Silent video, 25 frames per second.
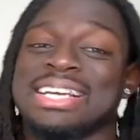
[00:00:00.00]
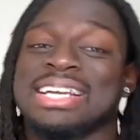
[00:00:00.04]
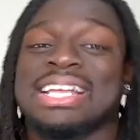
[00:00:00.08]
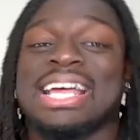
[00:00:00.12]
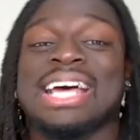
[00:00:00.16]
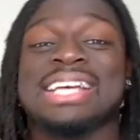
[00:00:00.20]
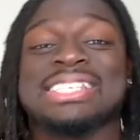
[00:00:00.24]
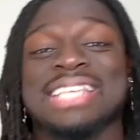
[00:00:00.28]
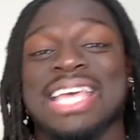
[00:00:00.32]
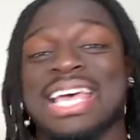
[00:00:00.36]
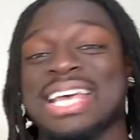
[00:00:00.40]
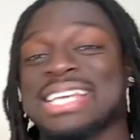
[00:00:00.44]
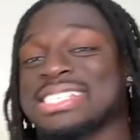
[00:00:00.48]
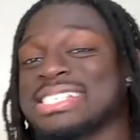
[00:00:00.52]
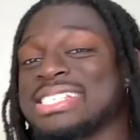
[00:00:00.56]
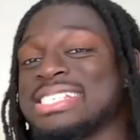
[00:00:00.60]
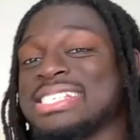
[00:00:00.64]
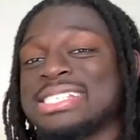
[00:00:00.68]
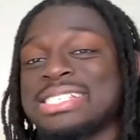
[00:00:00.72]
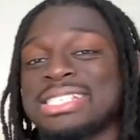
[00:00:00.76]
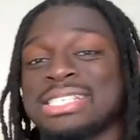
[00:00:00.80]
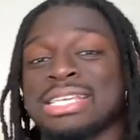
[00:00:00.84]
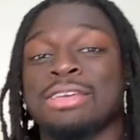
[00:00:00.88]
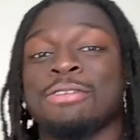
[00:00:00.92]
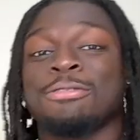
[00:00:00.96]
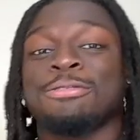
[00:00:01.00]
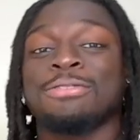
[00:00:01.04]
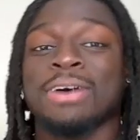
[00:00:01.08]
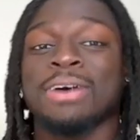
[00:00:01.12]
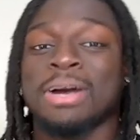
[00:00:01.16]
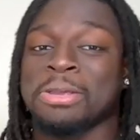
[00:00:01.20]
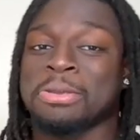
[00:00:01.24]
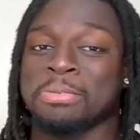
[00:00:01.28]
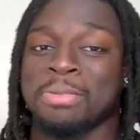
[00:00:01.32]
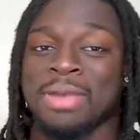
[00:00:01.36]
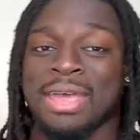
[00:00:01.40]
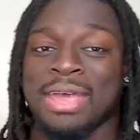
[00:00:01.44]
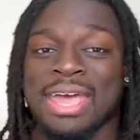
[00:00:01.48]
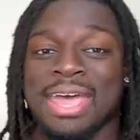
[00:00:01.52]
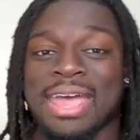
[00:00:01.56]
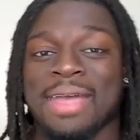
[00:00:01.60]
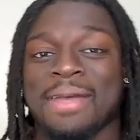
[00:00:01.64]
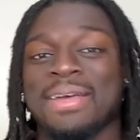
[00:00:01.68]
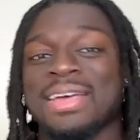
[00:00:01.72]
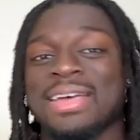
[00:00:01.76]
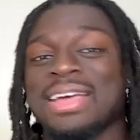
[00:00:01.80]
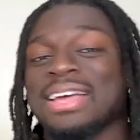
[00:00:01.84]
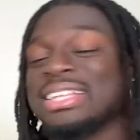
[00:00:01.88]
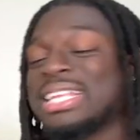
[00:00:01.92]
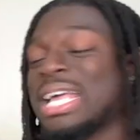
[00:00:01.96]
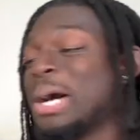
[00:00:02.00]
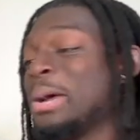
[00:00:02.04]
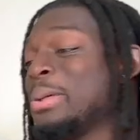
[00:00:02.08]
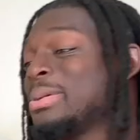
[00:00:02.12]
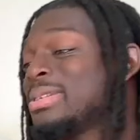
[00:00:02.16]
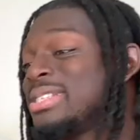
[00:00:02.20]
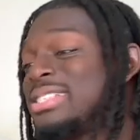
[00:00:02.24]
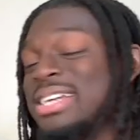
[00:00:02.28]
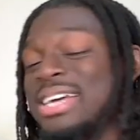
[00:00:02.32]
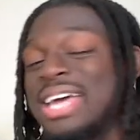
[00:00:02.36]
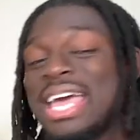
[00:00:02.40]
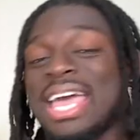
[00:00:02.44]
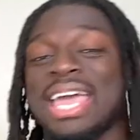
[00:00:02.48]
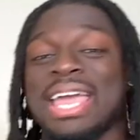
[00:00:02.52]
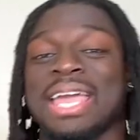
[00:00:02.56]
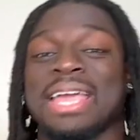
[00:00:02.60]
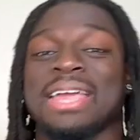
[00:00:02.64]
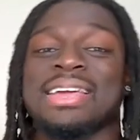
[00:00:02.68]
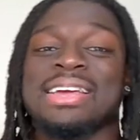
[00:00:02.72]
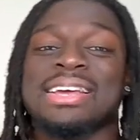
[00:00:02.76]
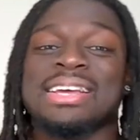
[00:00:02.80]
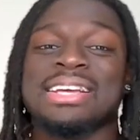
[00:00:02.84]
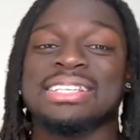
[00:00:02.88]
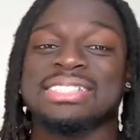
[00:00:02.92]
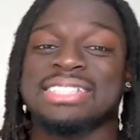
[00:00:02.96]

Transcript: That's SEC for you, man. That was the A.